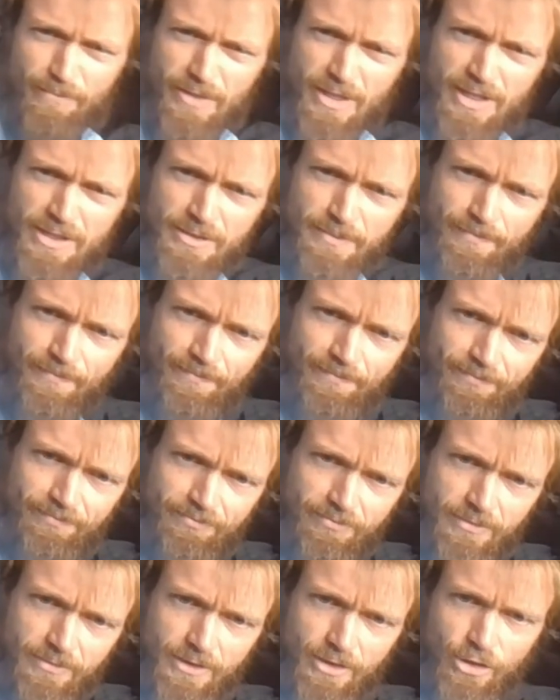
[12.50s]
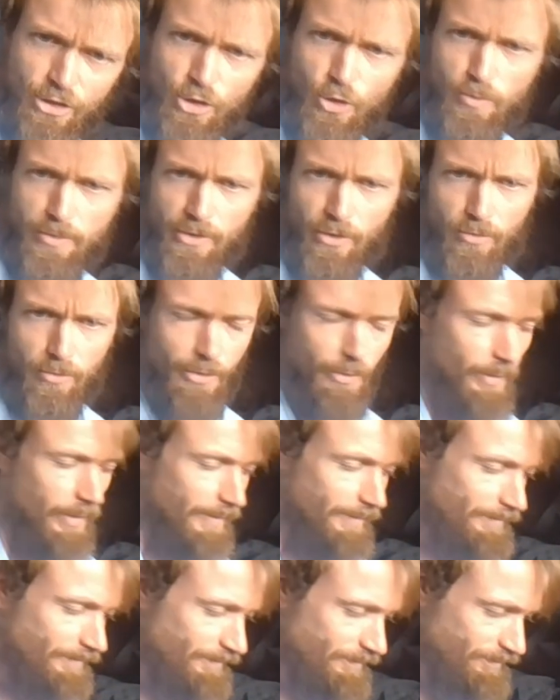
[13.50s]
Yes, dope it up by the way.
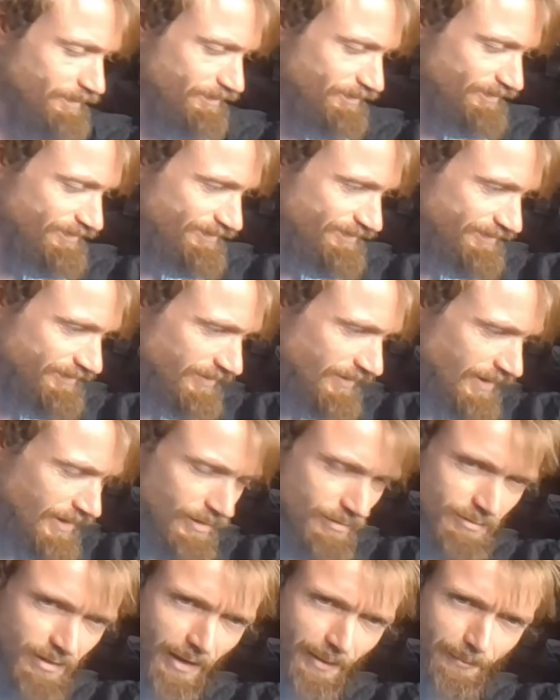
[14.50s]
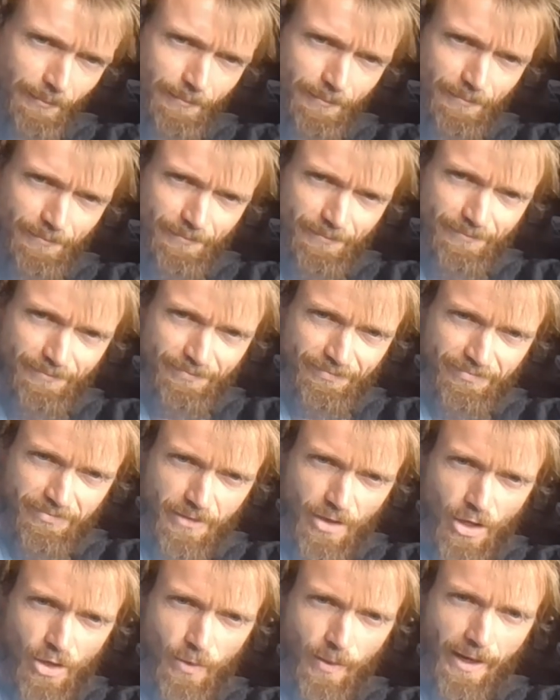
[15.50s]
Right,
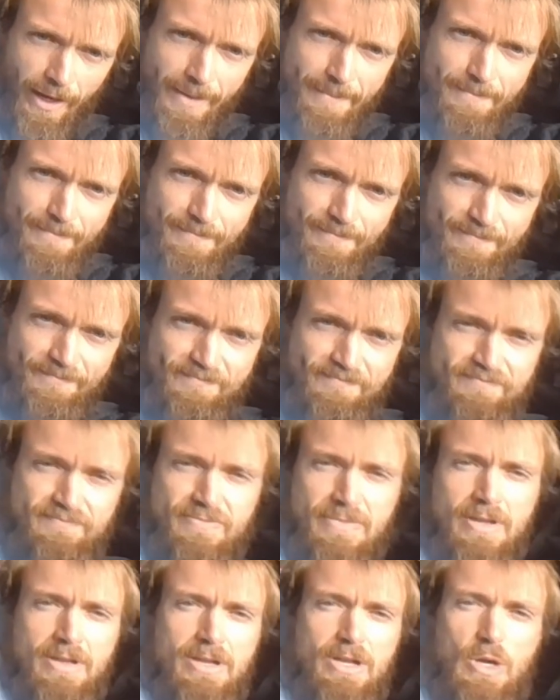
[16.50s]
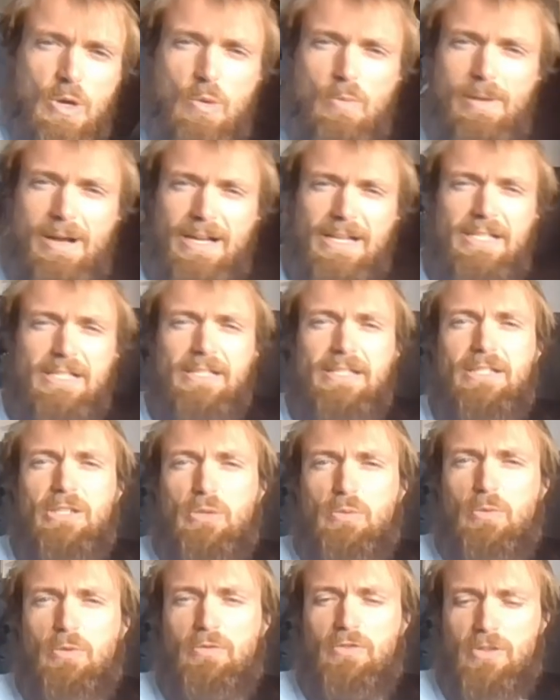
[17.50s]
okay. Going back into this
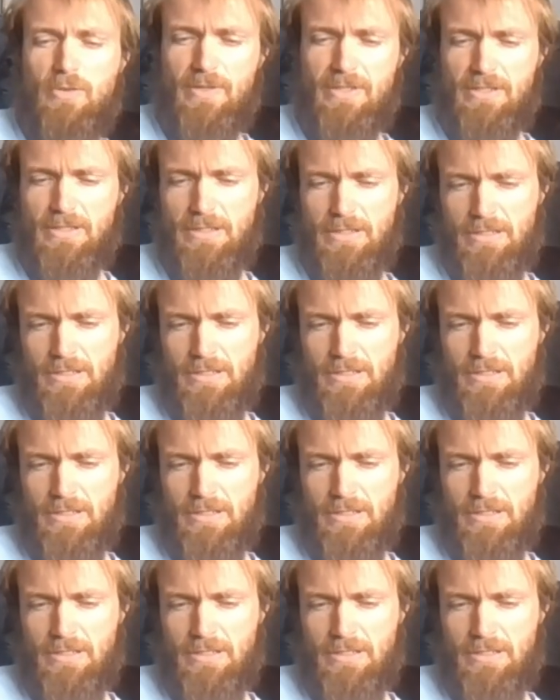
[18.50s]
Lone Wolf series,